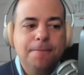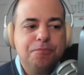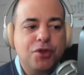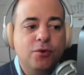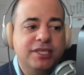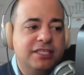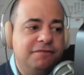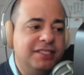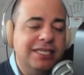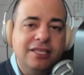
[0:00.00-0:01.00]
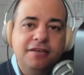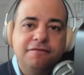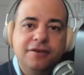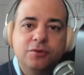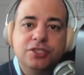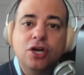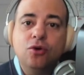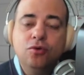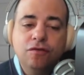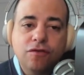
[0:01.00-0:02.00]
Whereas the Fidelity Fund was
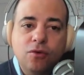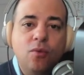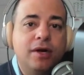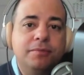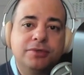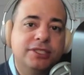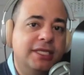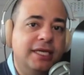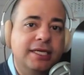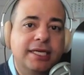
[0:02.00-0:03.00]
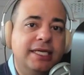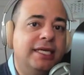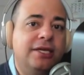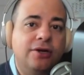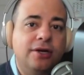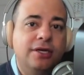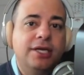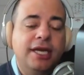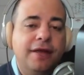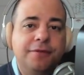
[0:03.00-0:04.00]
over 1% a year,
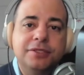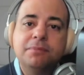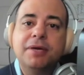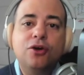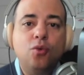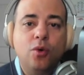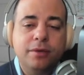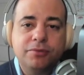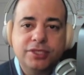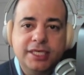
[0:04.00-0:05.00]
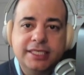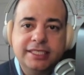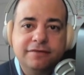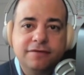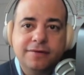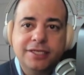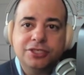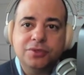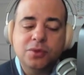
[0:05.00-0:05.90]
and there was about a 1% differential.